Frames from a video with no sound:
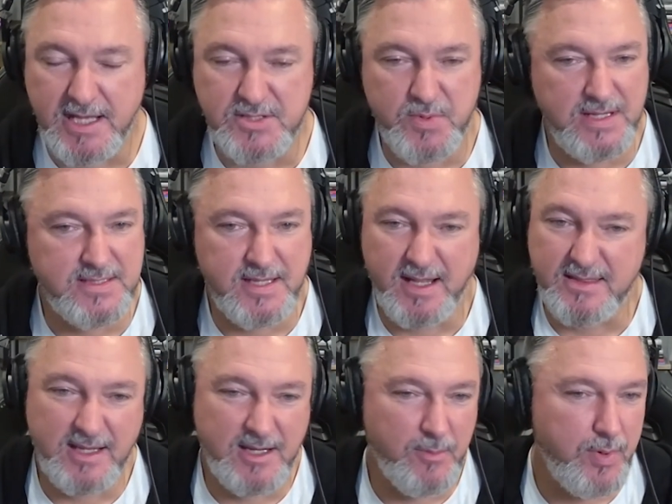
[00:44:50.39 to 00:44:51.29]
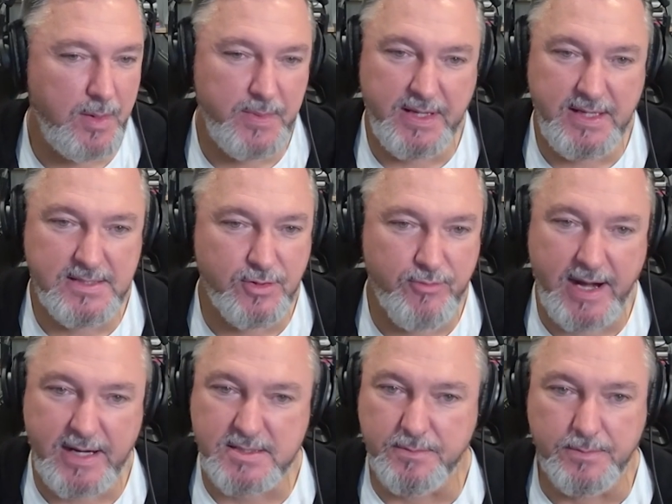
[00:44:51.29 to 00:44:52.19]
That's why I said I think it probably needs a
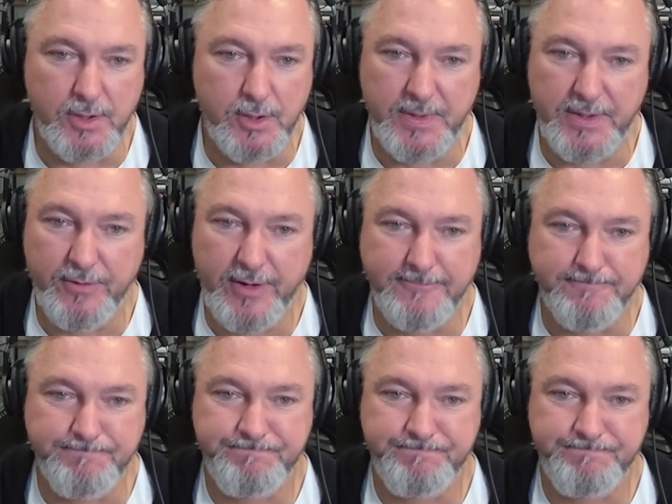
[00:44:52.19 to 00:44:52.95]
Wrexham moment, right?